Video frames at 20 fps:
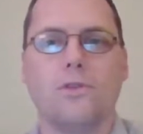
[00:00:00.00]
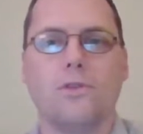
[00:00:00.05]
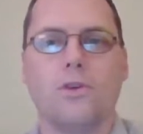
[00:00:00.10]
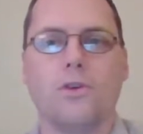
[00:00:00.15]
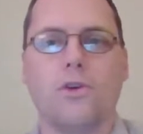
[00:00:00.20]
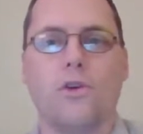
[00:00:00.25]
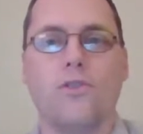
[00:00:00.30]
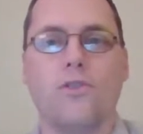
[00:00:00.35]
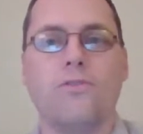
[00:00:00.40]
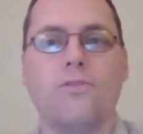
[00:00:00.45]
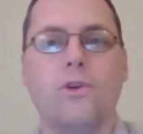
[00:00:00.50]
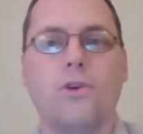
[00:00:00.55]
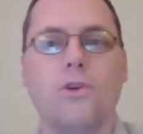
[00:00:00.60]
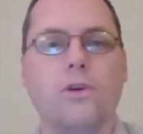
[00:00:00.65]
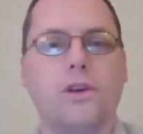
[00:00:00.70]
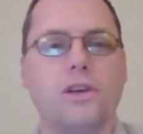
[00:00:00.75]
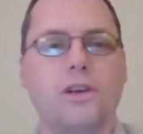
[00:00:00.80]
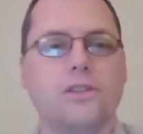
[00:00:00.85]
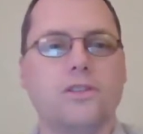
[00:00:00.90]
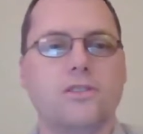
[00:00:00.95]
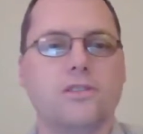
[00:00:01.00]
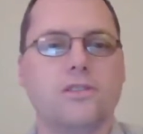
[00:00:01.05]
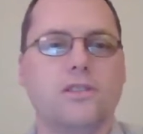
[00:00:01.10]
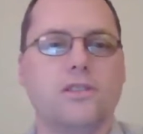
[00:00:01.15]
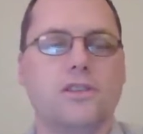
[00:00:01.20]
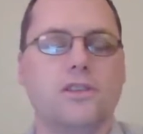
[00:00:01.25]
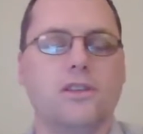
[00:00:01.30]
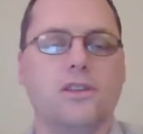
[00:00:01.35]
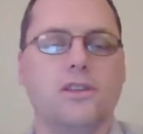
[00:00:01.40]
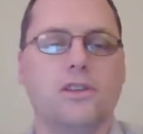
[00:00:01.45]
Her focus,
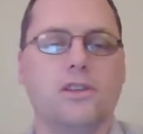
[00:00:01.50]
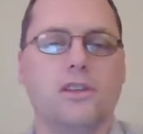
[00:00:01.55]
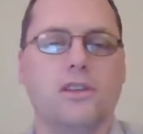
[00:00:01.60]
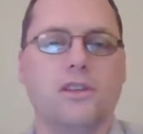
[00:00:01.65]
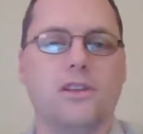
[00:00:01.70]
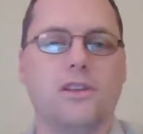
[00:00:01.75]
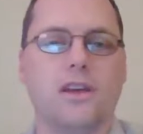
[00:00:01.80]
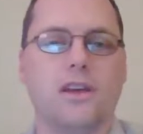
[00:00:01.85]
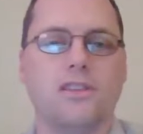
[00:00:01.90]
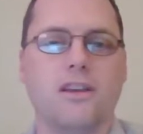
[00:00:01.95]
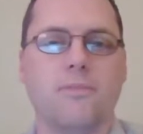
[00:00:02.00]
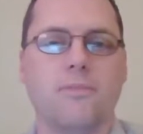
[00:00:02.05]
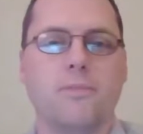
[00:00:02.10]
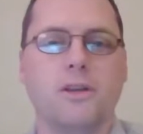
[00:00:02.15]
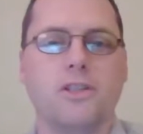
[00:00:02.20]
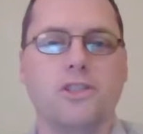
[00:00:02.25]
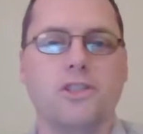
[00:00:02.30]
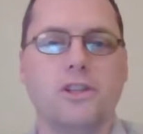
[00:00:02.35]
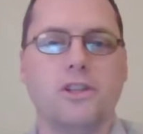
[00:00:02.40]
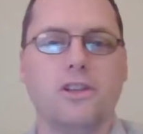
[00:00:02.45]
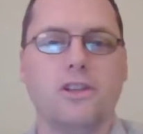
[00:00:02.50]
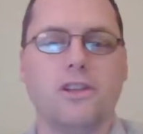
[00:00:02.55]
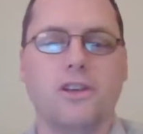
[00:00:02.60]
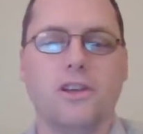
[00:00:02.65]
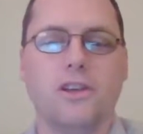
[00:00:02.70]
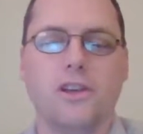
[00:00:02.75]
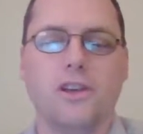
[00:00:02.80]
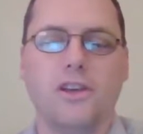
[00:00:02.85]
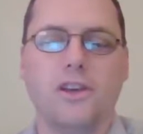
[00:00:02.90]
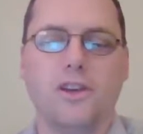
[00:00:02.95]
as I mentioned,
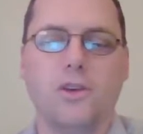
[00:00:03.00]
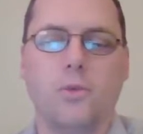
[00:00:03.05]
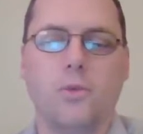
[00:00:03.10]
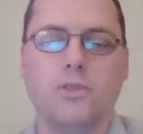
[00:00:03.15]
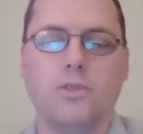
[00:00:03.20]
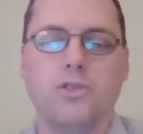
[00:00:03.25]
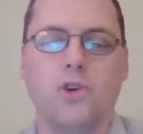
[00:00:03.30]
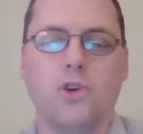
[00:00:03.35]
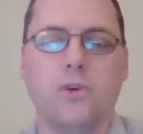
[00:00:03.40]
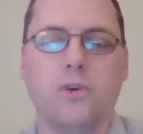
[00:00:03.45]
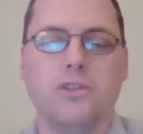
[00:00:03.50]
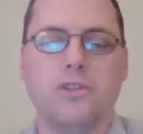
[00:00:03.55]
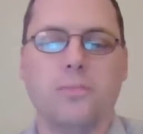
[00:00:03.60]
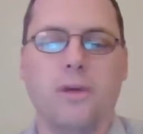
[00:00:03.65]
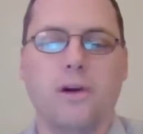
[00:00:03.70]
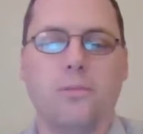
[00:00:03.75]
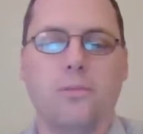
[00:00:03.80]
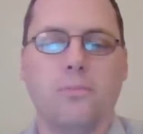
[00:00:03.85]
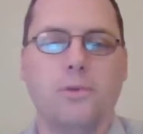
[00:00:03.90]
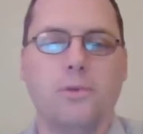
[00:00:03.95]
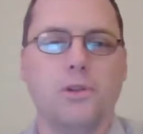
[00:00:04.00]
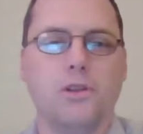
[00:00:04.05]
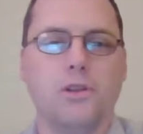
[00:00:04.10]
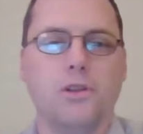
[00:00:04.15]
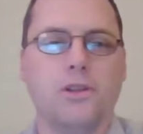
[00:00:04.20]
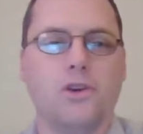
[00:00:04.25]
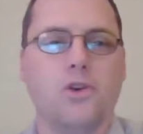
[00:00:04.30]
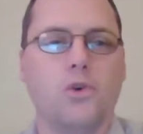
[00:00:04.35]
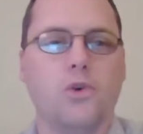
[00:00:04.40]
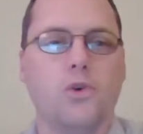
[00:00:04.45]
was always about
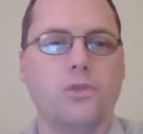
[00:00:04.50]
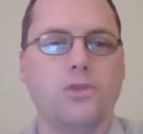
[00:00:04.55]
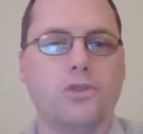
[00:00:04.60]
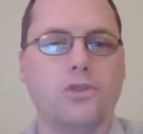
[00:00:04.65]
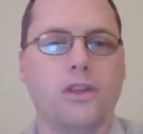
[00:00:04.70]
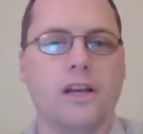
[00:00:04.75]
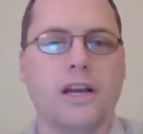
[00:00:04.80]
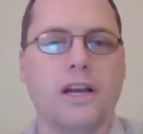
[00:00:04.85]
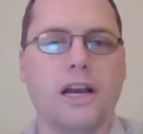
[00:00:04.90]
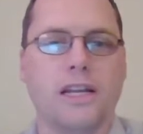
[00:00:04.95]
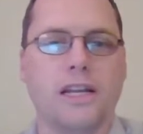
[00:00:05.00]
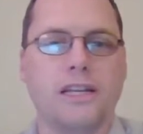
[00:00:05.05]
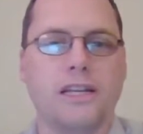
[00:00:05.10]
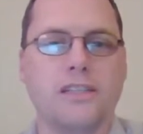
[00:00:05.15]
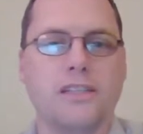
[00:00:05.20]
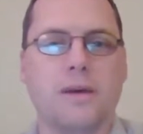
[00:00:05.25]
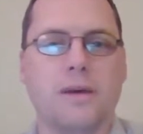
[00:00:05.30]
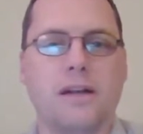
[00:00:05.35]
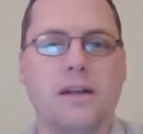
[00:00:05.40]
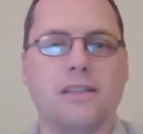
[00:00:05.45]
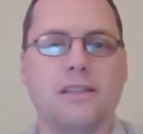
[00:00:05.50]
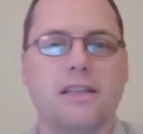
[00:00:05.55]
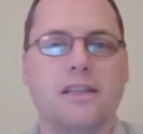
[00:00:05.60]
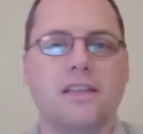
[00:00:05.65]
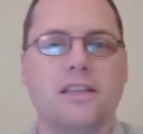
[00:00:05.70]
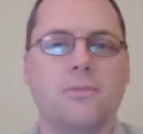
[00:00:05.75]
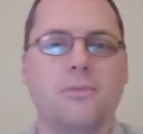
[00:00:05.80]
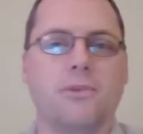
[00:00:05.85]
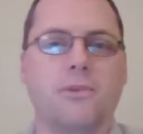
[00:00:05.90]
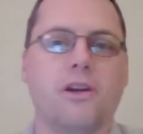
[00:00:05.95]
building the culture, and that kind of gets back to
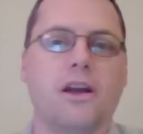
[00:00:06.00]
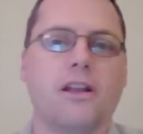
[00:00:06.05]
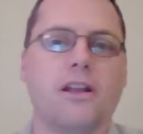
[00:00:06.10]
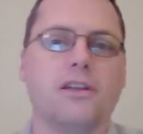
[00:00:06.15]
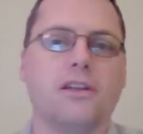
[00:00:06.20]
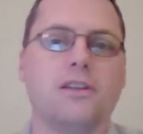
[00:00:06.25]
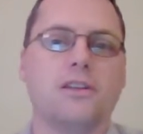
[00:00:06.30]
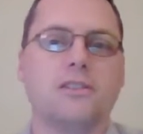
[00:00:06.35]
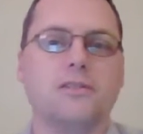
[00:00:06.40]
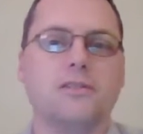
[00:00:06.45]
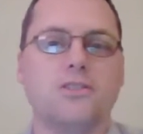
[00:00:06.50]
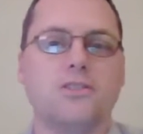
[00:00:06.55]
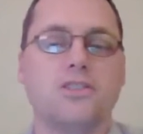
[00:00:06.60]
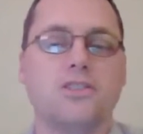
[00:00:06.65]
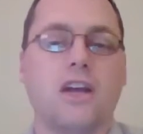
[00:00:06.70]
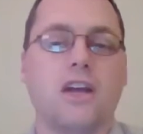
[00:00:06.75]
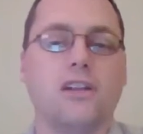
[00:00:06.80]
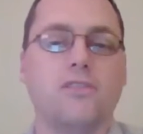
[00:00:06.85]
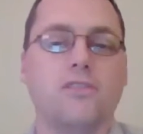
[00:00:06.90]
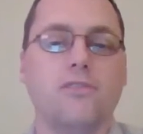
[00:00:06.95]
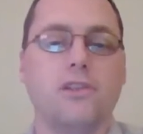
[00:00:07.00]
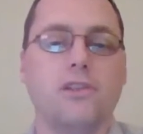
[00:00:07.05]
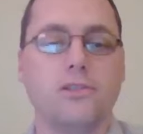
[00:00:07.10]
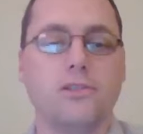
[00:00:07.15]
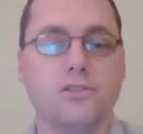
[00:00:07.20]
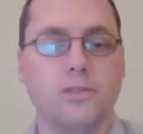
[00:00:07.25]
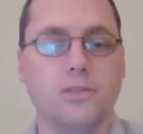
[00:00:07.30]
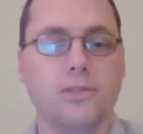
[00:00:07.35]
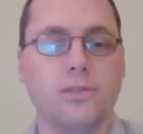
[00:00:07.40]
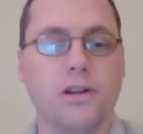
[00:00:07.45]
that democratic style of
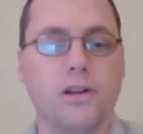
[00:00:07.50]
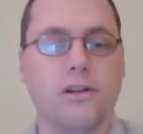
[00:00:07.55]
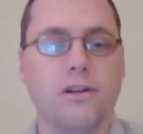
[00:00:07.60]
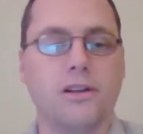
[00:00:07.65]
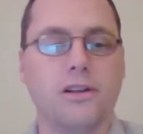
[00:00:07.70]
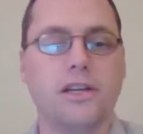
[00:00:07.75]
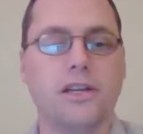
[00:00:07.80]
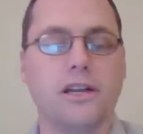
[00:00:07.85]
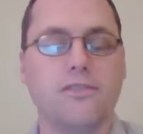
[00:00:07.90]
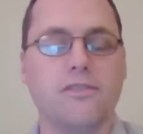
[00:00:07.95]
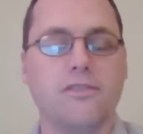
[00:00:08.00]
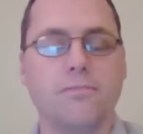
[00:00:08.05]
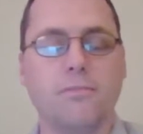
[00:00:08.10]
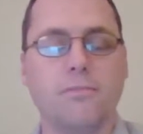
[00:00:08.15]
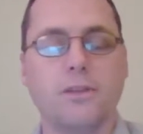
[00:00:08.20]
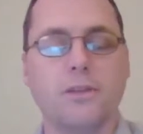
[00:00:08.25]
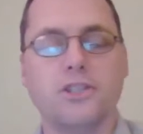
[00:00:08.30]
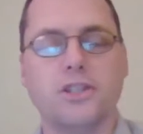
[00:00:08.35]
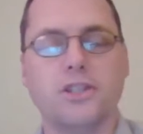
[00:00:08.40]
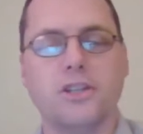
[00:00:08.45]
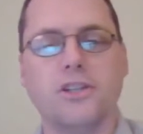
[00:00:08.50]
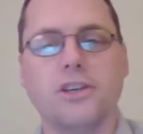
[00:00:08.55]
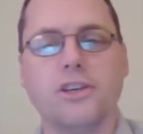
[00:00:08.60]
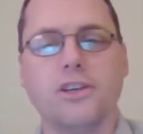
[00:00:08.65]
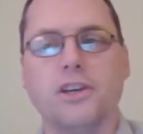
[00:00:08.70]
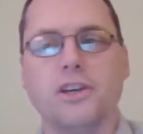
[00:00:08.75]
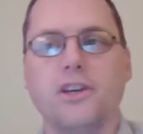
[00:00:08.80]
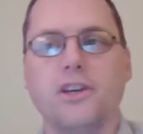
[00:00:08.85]
leadership that I already kind of mentioned.